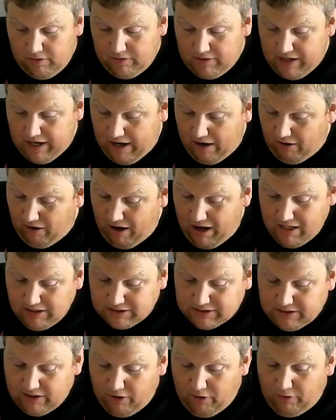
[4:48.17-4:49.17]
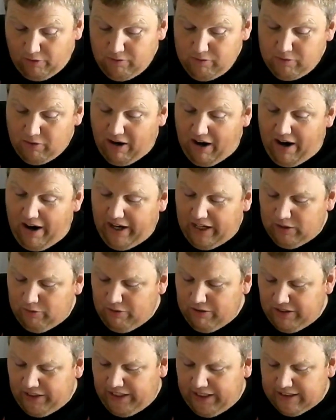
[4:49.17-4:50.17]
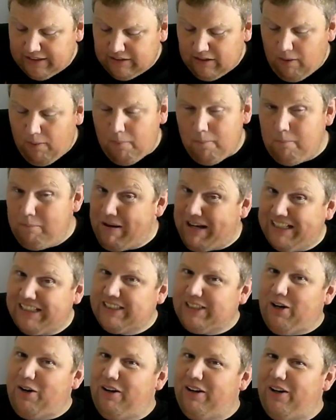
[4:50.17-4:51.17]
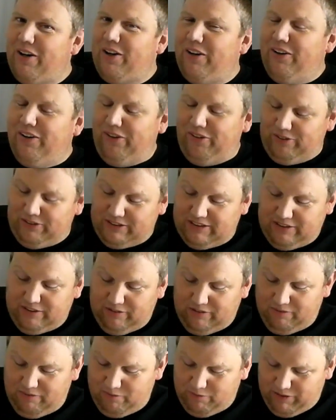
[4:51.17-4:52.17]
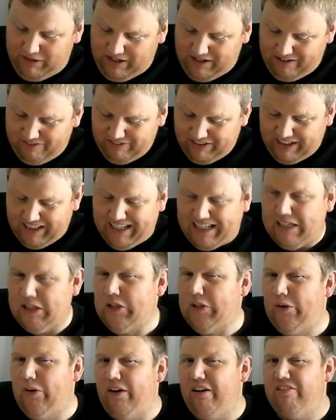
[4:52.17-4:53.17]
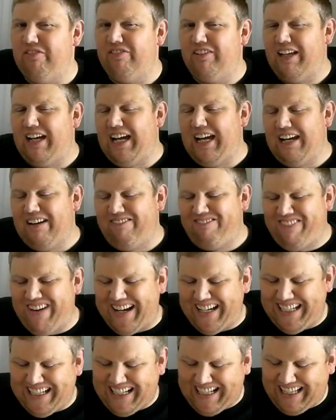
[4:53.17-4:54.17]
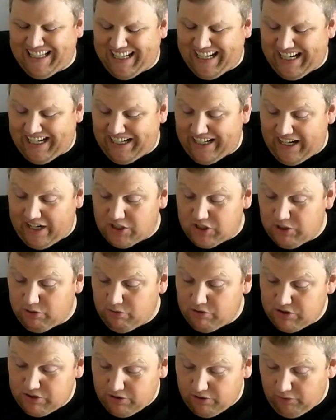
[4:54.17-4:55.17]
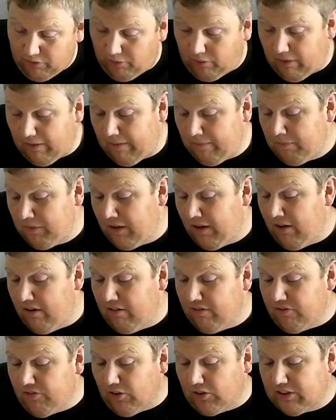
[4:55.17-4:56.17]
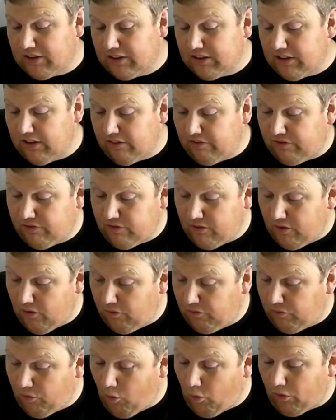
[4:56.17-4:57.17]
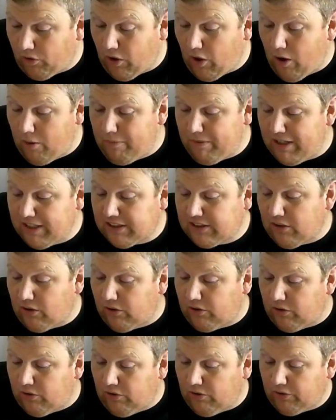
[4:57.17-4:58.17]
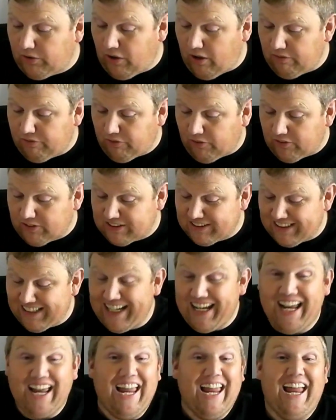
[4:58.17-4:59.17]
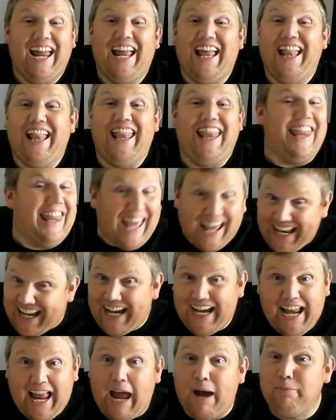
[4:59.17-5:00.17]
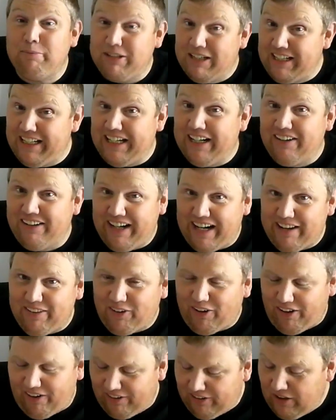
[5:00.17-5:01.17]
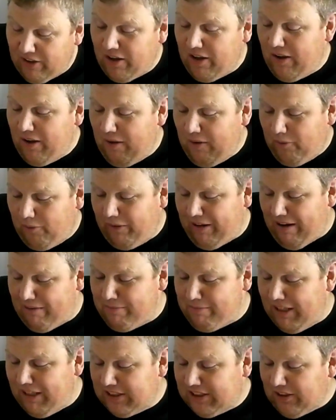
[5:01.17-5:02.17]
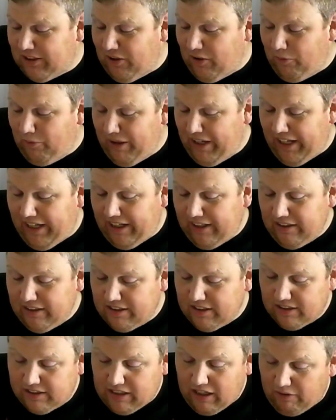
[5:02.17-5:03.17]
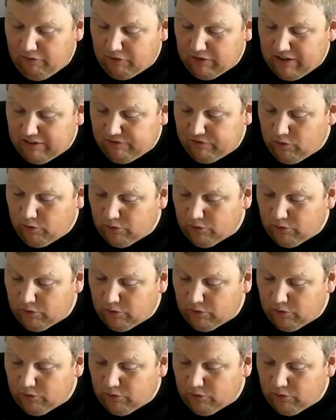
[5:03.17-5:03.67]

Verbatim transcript: Now, also, Iowa needs Minnesota to lose. We have the Illinois Fighting Illini 2 and 2 versus the 4 0 Minnesota Golden Gophers. That ain't happening here either. We have Minnesota winning, covering at